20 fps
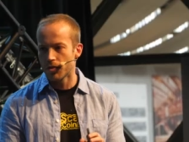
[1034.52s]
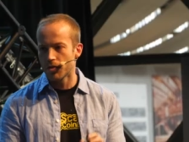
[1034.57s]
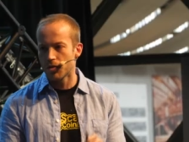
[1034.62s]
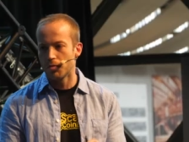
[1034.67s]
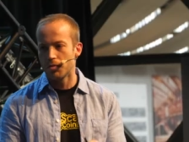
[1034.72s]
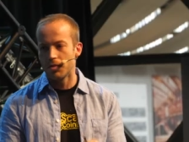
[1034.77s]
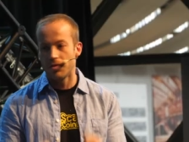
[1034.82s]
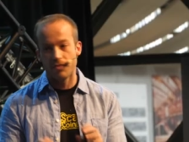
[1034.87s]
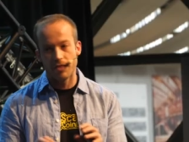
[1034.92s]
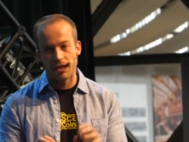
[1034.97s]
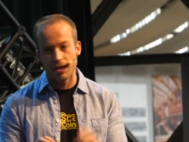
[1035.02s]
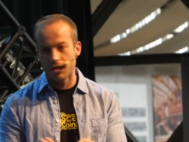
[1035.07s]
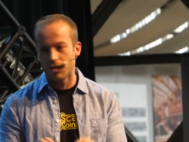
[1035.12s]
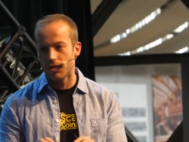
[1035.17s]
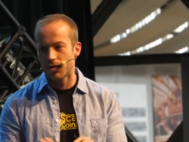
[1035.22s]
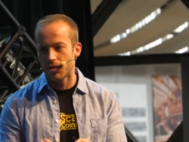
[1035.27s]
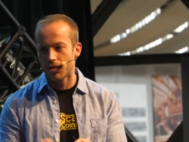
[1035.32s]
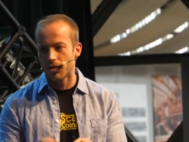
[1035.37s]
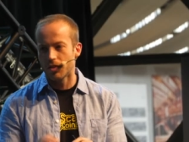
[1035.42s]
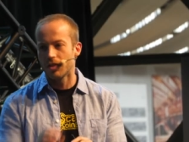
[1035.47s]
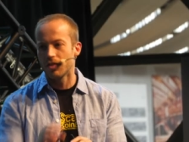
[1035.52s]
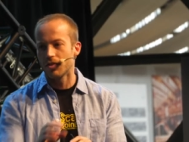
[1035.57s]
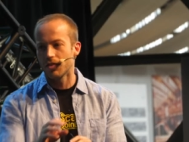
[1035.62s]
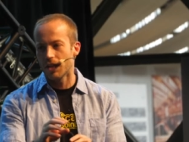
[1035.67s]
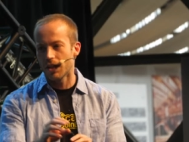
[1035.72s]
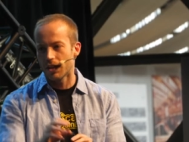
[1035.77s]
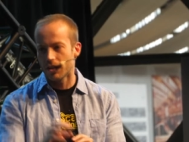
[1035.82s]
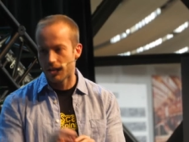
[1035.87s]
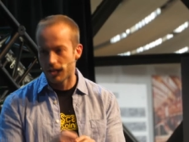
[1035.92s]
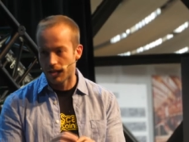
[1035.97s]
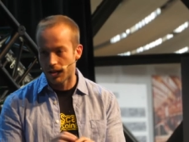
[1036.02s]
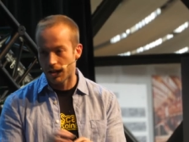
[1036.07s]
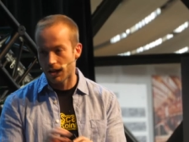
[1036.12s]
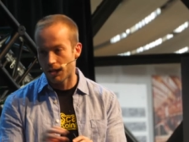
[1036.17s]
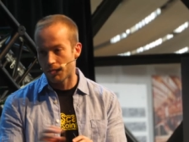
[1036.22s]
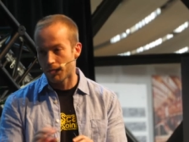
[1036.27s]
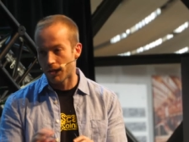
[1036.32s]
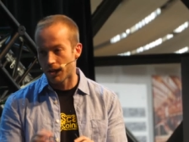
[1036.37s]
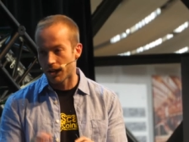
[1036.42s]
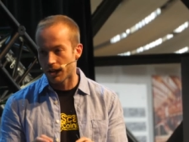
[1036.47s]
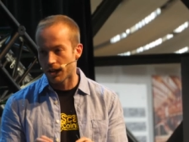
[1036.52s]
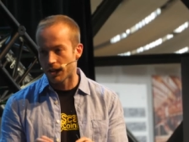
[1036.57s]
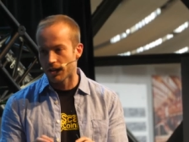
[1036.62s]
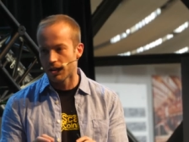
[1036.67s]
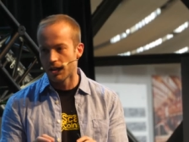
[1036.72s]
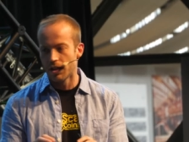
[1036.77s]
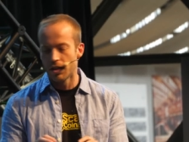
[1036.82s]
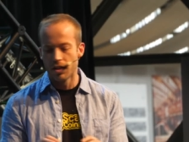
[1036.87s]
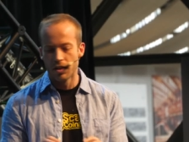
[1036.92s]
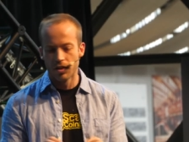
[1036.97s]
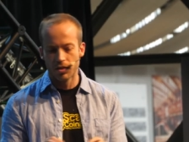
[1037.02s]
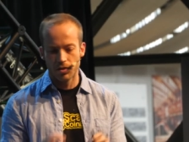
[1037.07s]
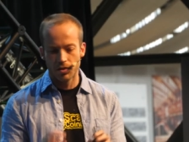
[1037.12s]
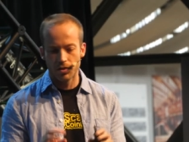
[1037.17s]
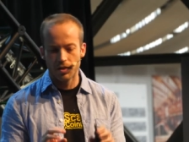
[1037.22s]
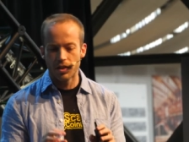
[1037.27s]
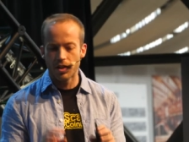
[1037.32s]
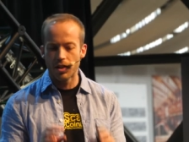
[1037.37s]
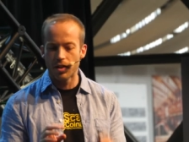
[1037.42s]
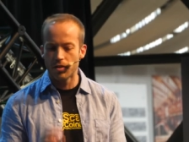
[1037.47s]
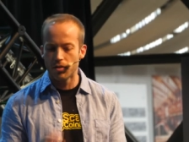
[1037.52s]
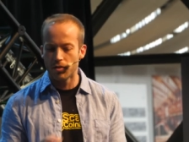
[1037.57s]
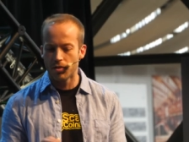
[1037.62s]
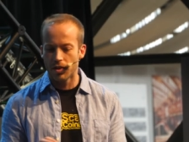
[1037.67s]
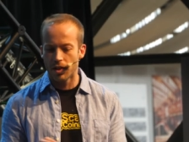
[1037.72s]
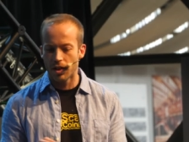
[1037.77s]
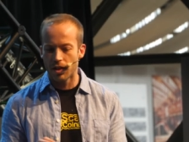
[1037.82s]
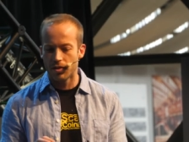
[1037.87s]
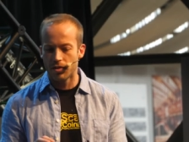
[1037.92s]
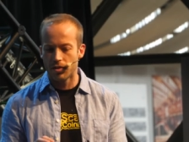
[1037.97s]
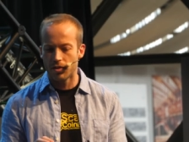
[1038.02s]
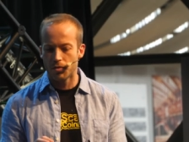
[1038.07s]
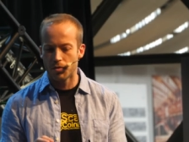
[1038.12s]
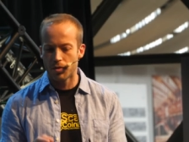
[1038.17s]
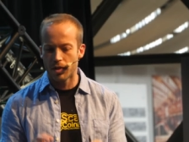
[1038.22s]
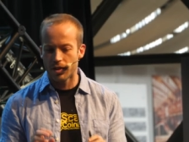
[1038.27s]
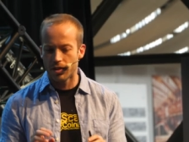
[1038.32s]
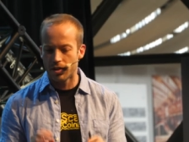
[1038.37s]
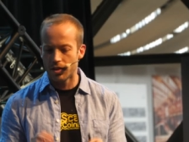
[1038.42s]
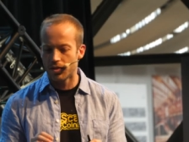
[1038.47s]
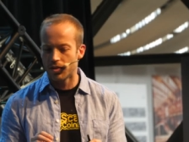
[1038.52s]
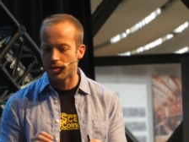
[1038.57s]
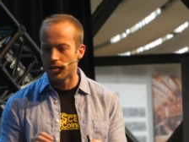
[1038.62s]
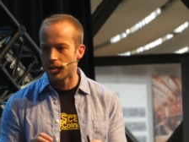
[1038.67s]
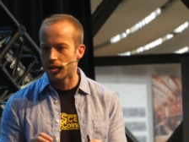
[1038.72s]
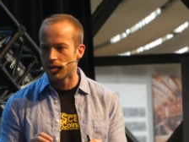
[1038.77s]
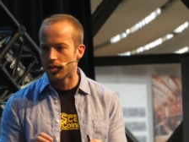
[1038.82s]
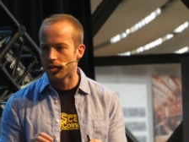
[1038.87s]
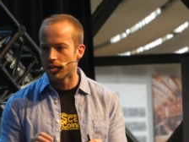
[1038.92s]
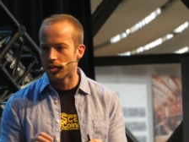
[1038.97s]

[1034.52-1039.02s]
to be very sure he's getting the real product. So there are use cases where this need,